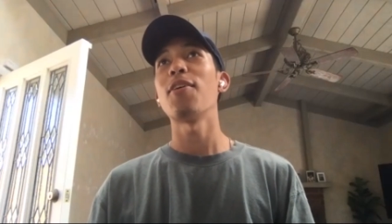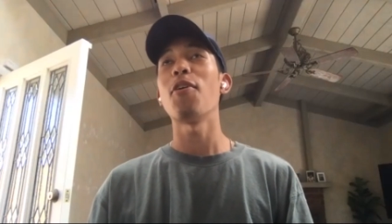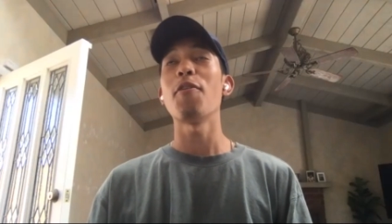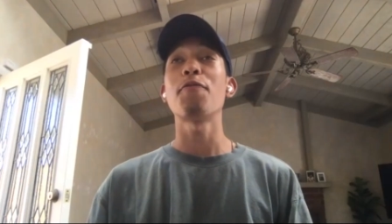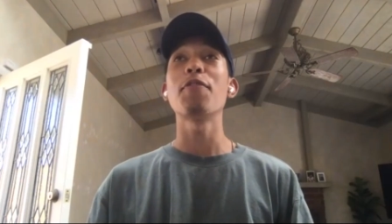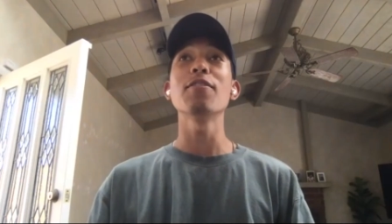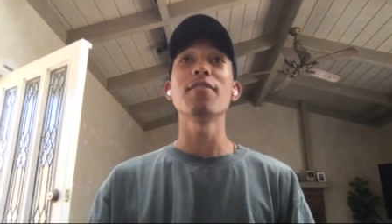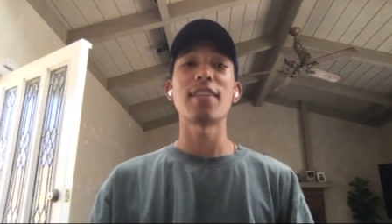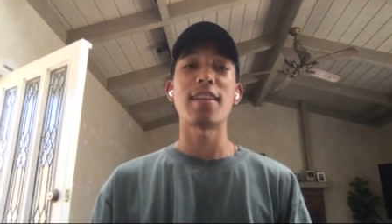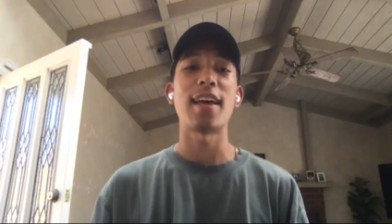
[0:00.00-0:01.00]
It
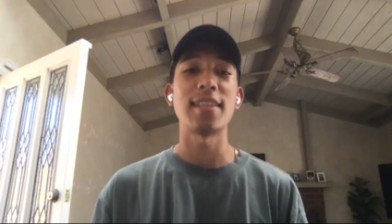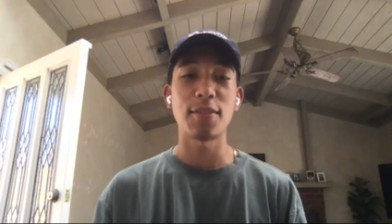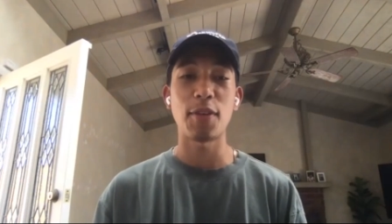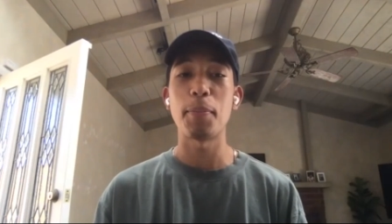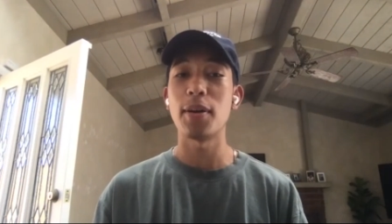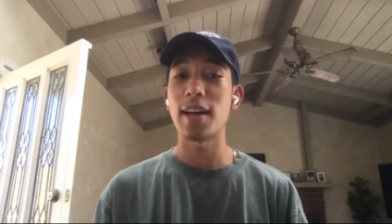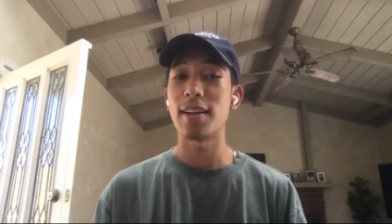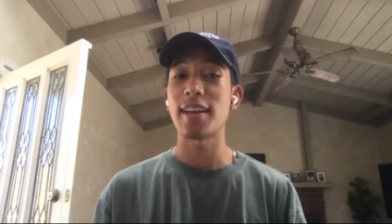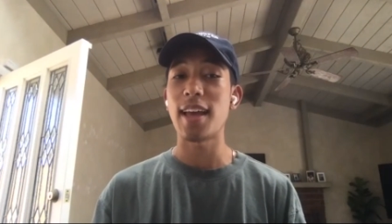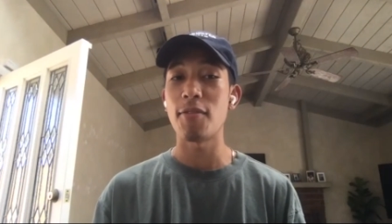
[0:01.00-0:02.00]
feels as if I put out
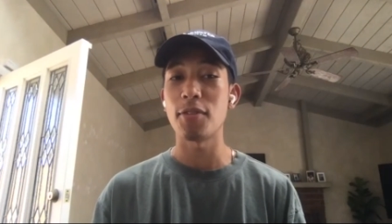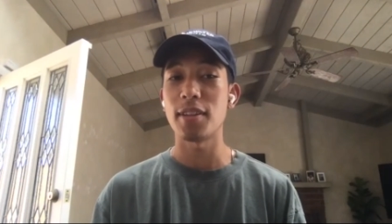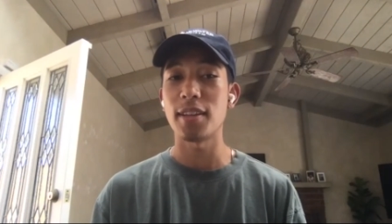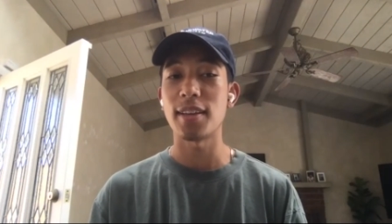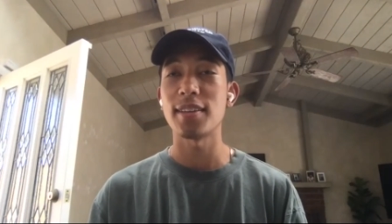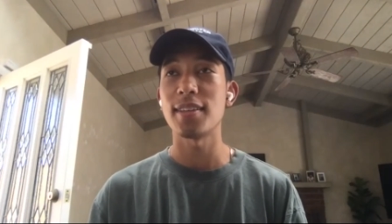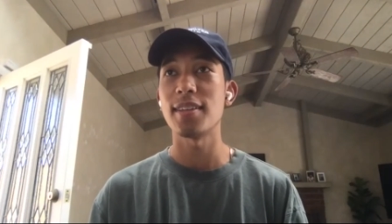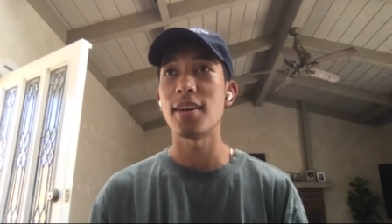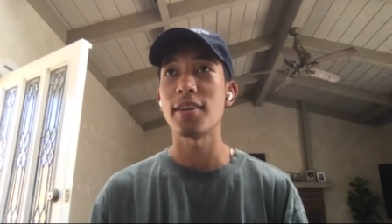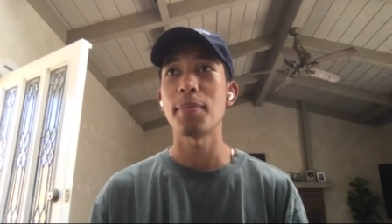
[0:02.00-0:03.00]
like everything into the
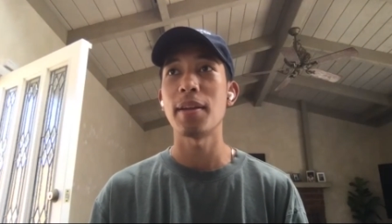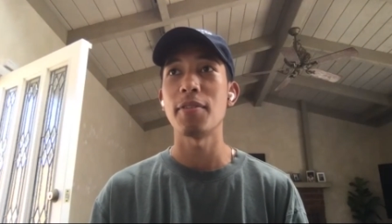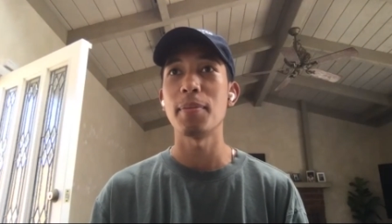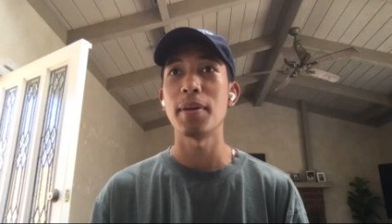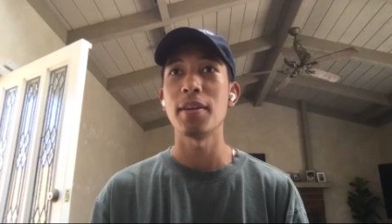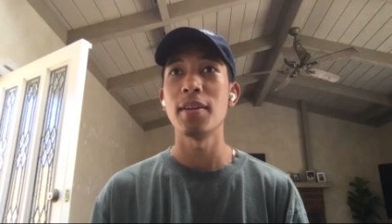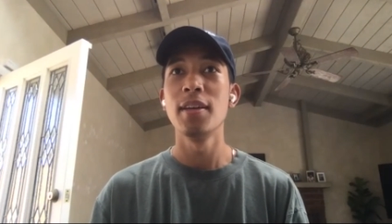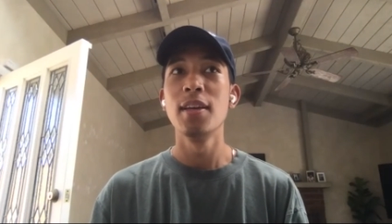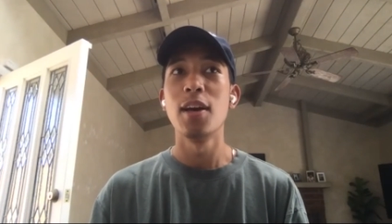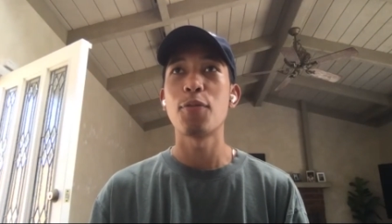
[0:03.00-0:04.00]
documentary, but
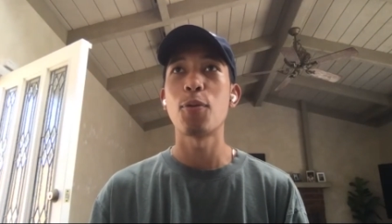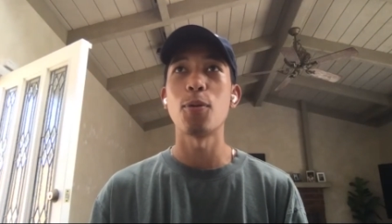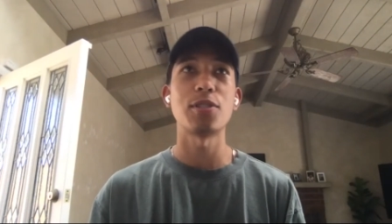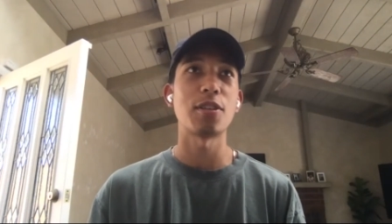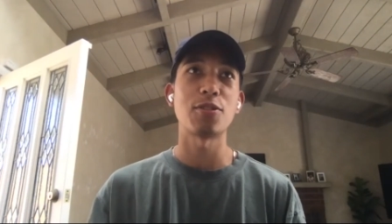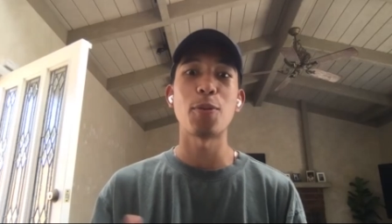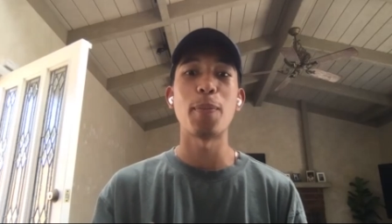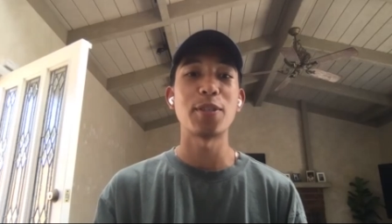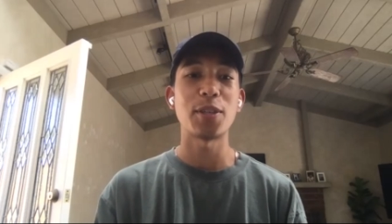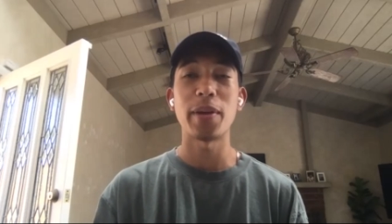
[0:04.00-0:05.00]
of course, there's so
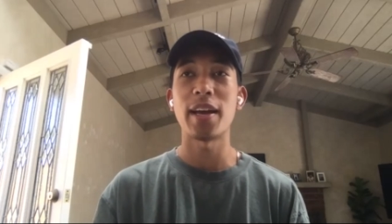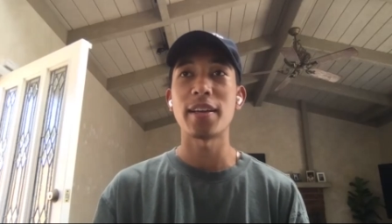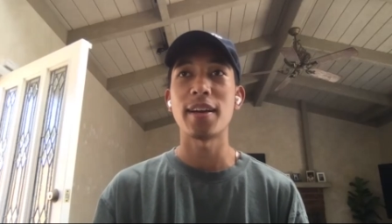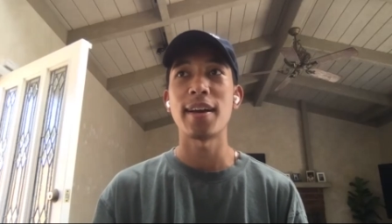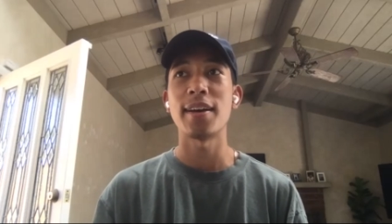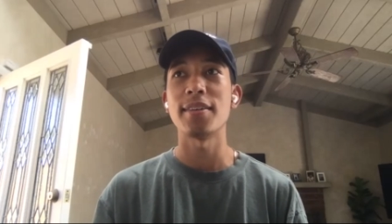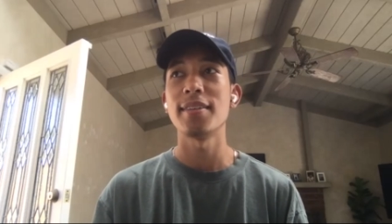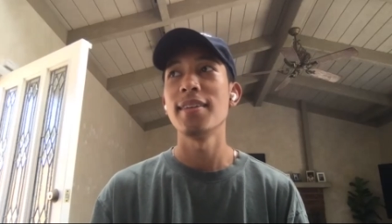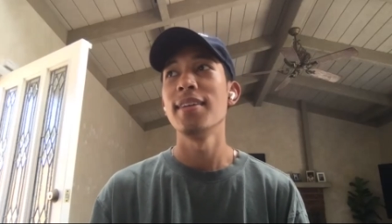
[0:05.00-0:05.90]
much that we had to cut out.